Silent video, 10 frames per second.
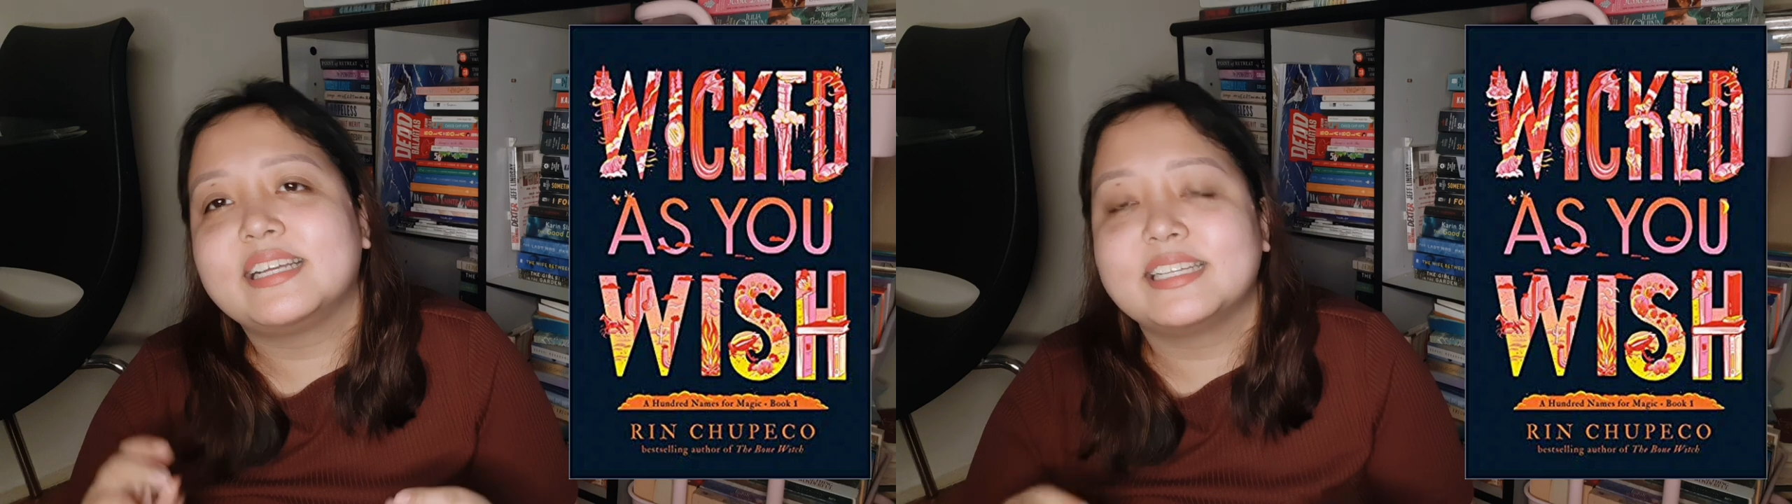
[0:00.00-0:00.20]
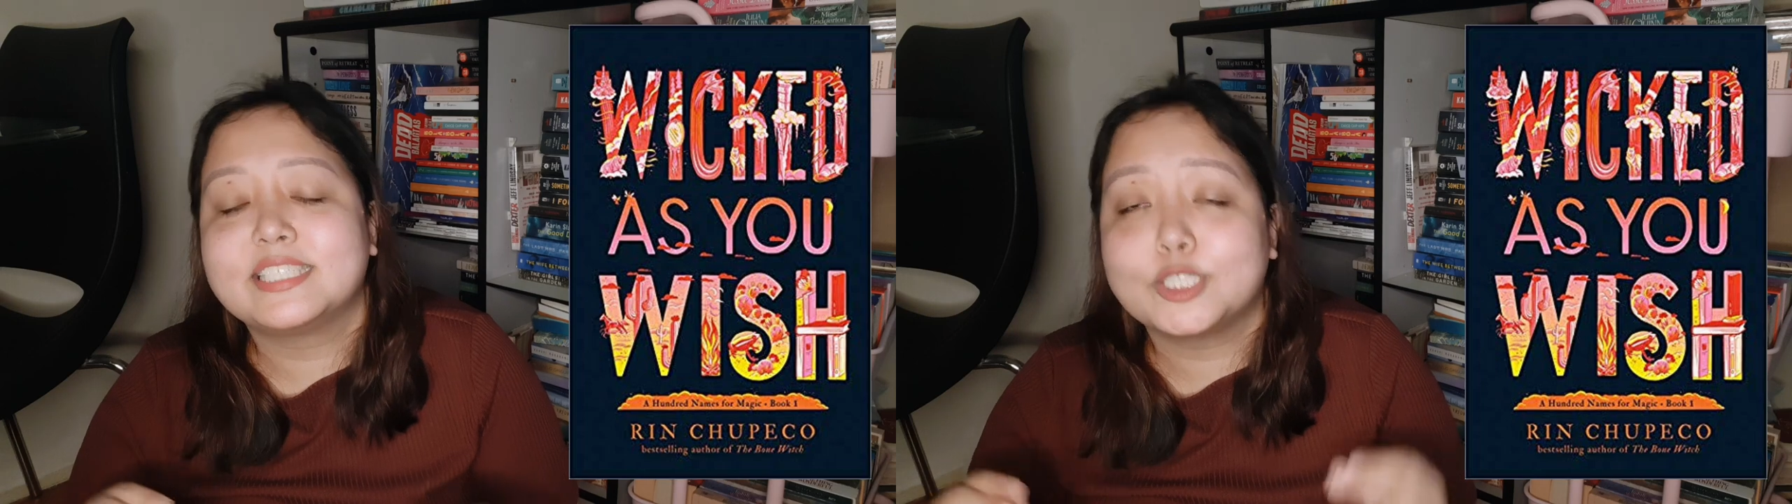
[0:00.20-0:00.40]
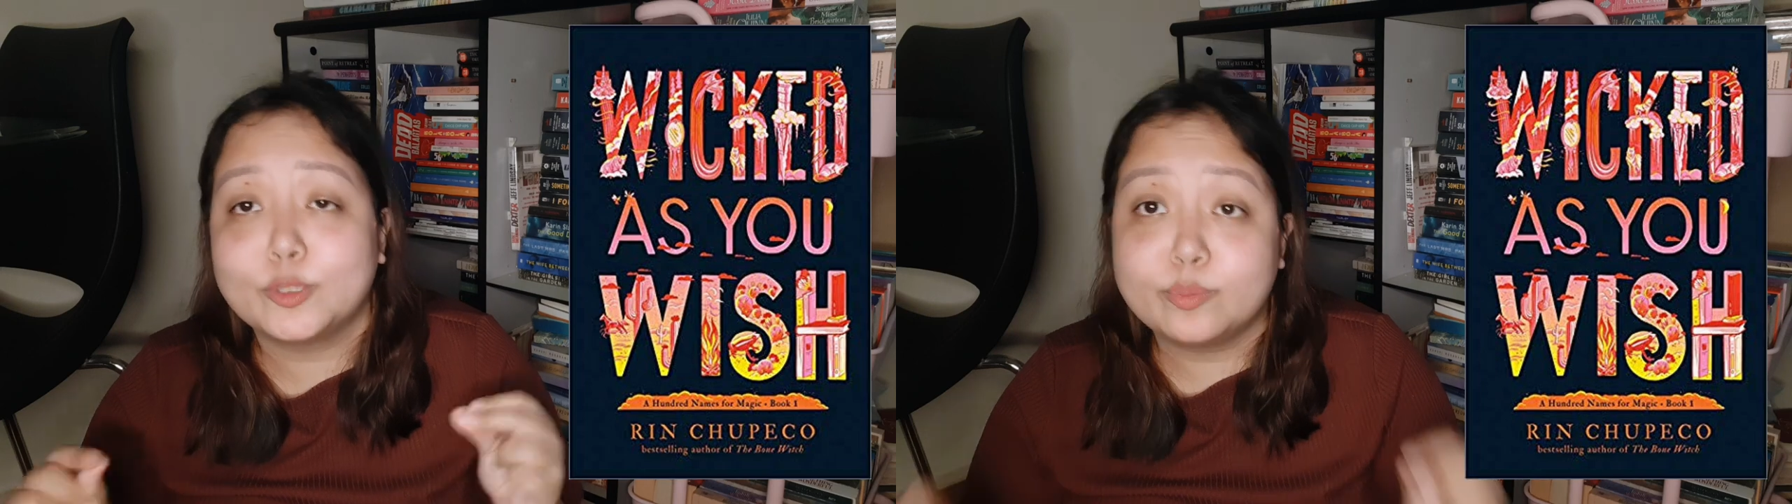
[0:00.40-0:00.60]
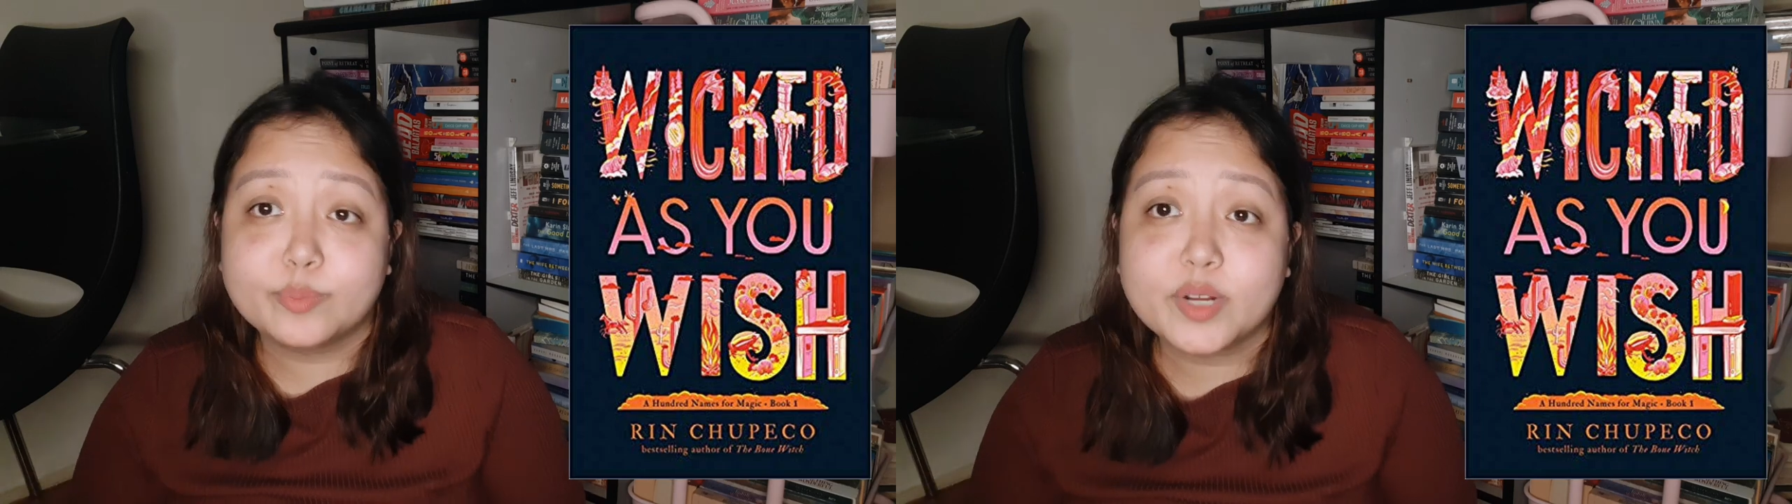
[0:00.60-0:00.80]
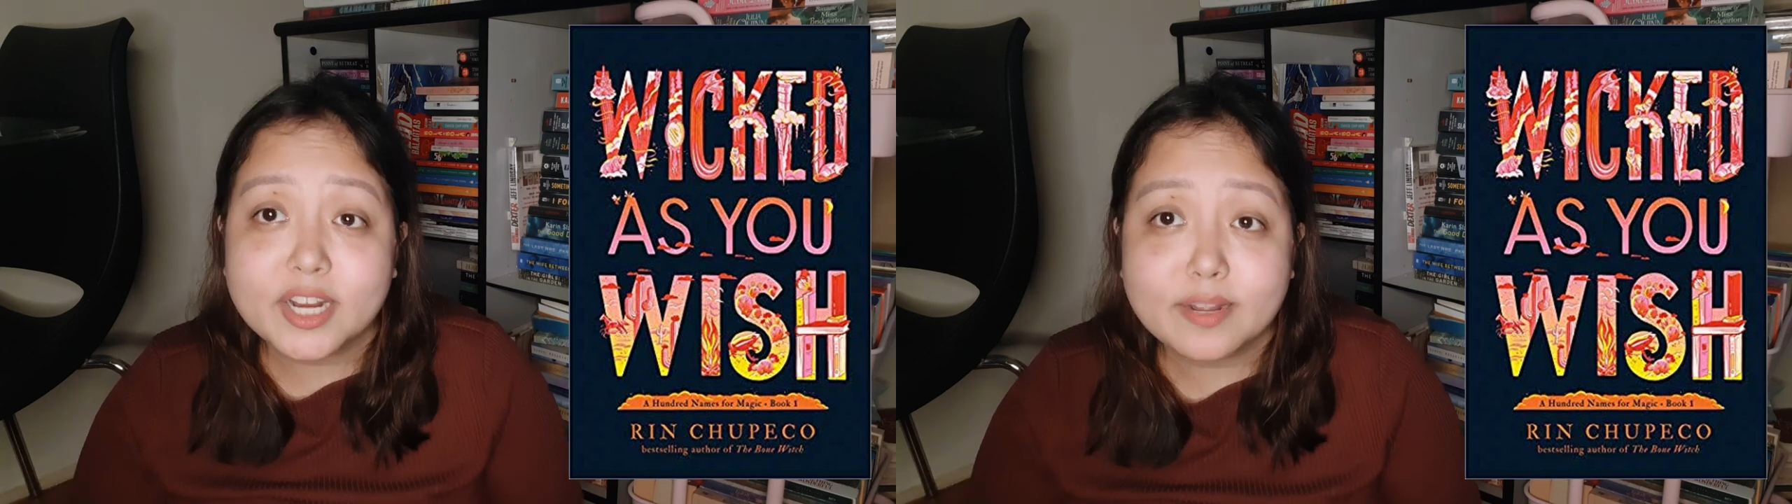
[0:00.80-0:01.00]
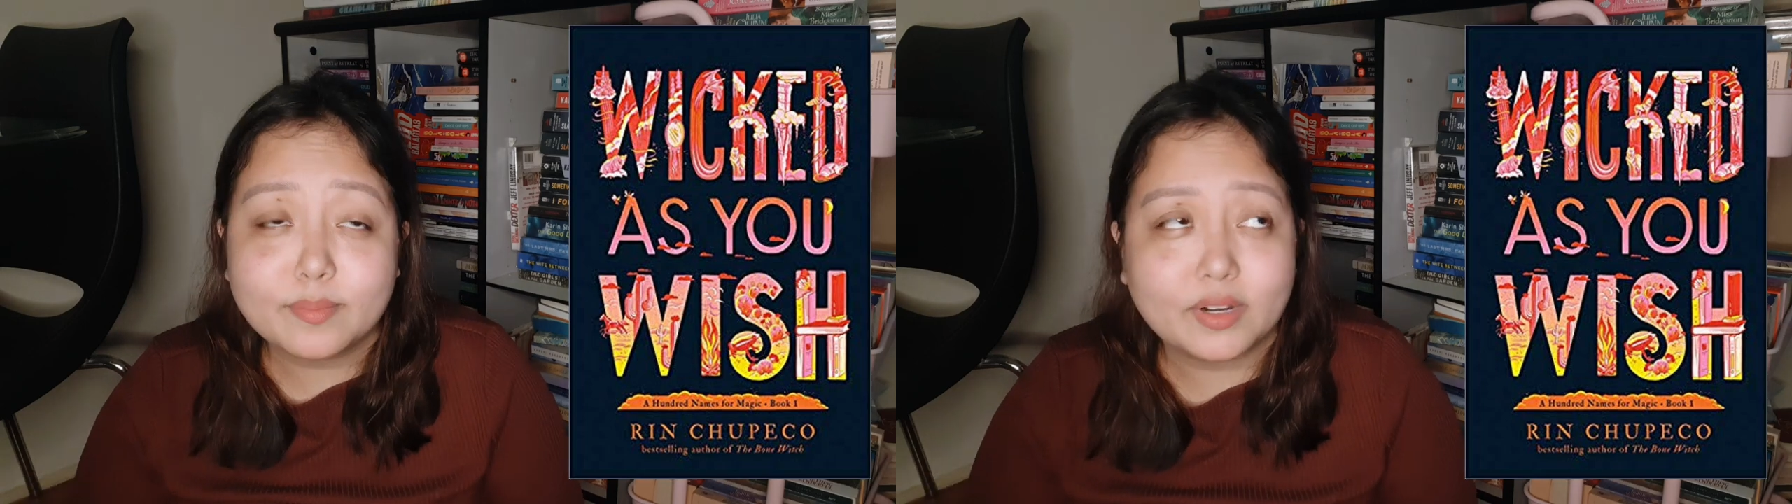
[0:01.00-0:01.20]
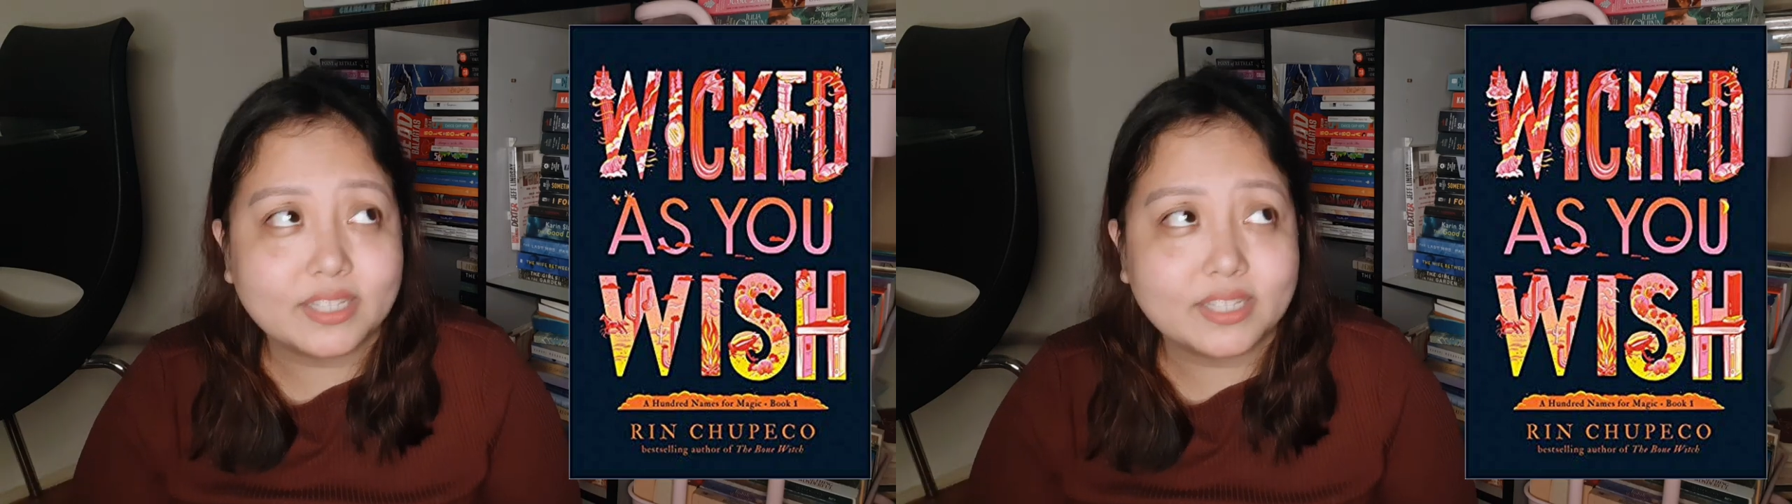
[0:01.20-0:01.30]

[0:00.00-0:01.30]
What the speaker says: is superb.